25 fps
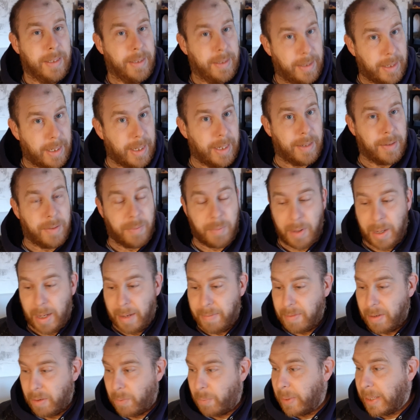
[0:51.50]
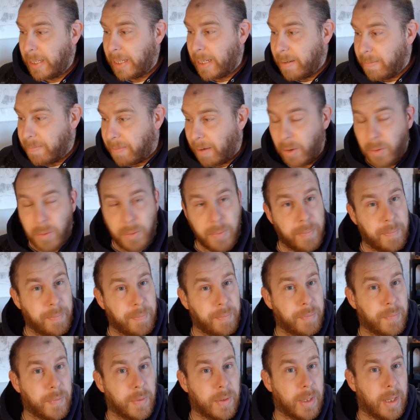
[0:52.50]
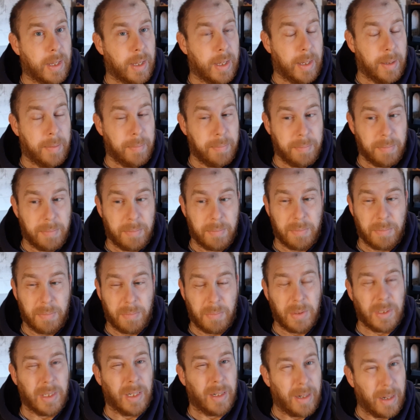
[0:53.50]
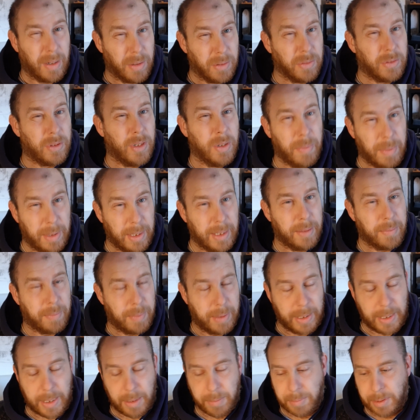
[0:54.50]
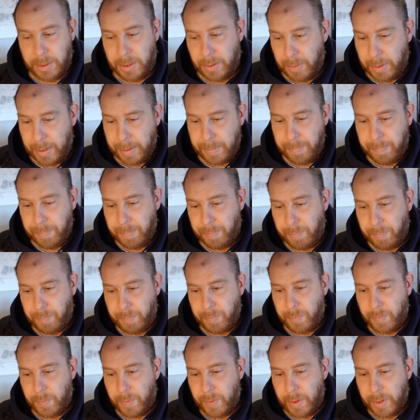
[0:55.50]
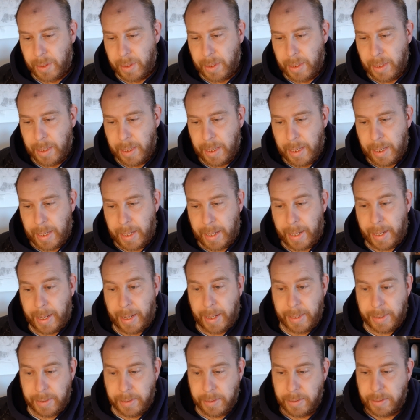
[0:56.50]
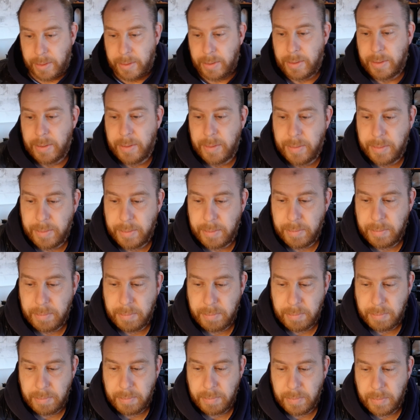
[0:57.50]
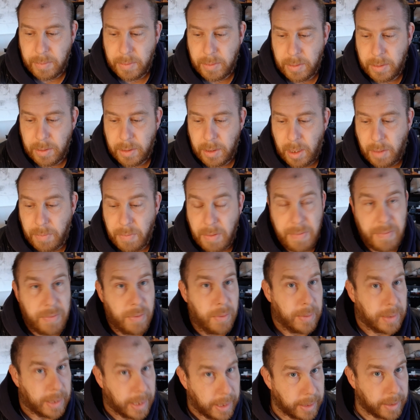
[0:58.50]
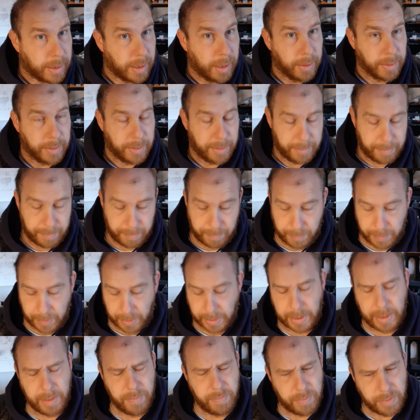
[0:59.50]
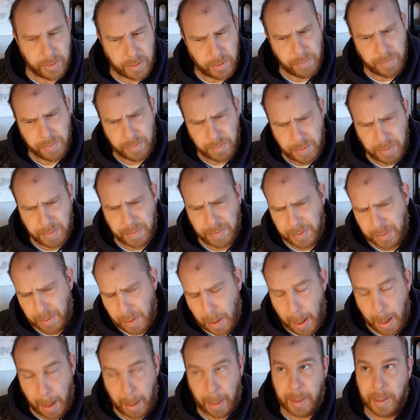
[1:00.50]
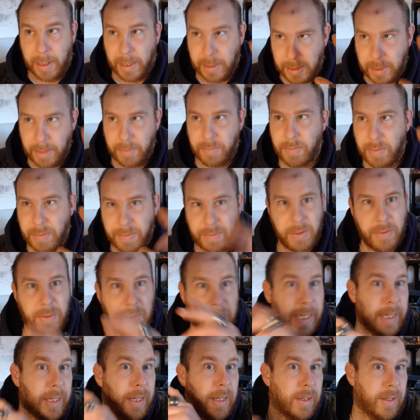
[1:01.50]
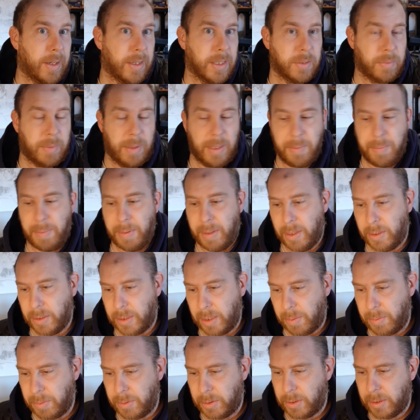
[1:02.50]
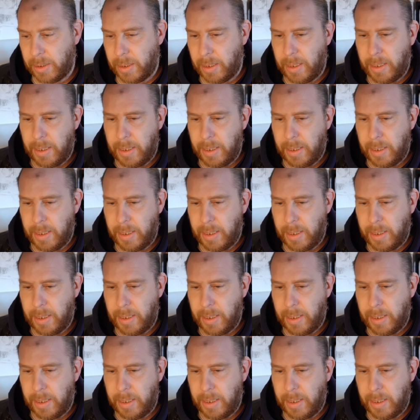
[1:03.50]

Yeah, we'll have a weekly vote, which I'll get onto when it comes to it, and a review of data card. I didn't review data card last week because I was